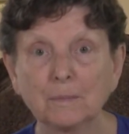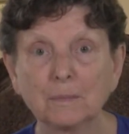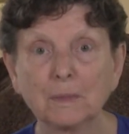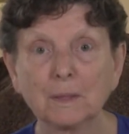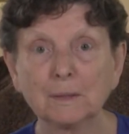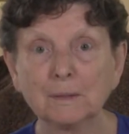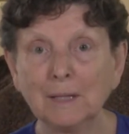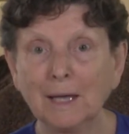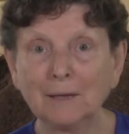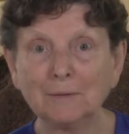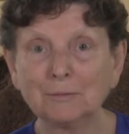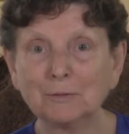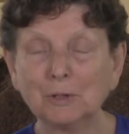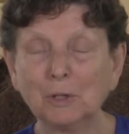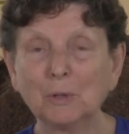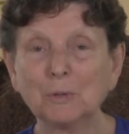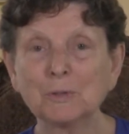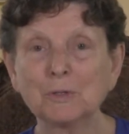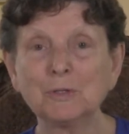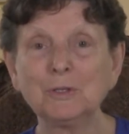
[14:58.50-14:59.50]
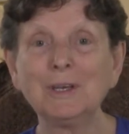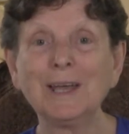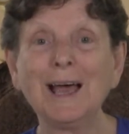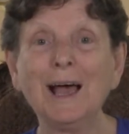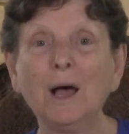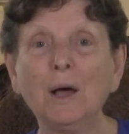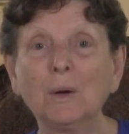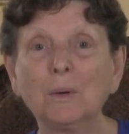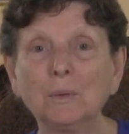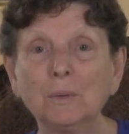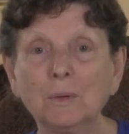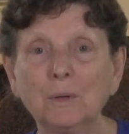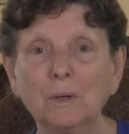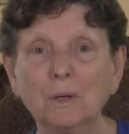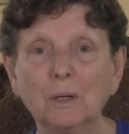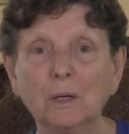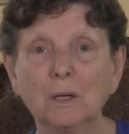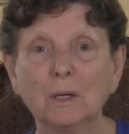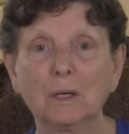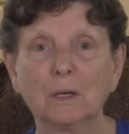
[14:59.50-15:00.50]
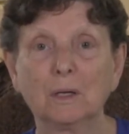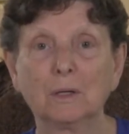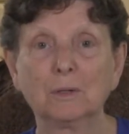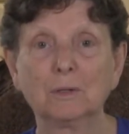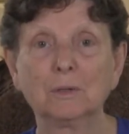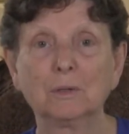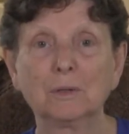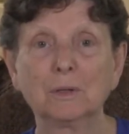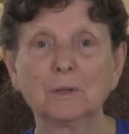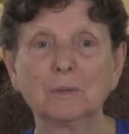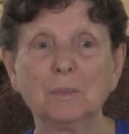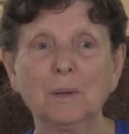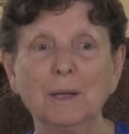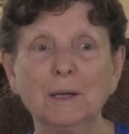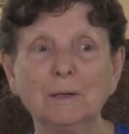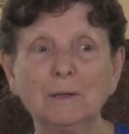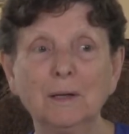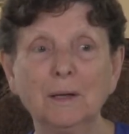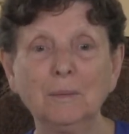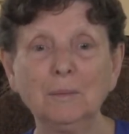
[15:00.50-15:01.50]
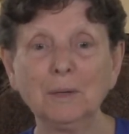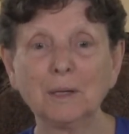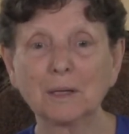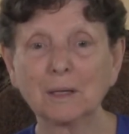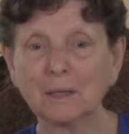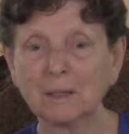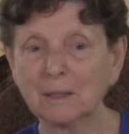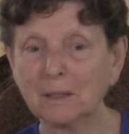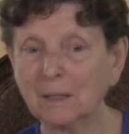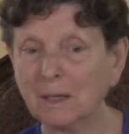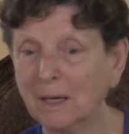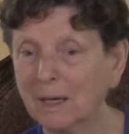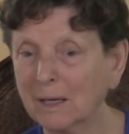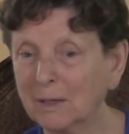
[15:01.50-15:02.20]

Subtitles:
life closed down during the pandemic and I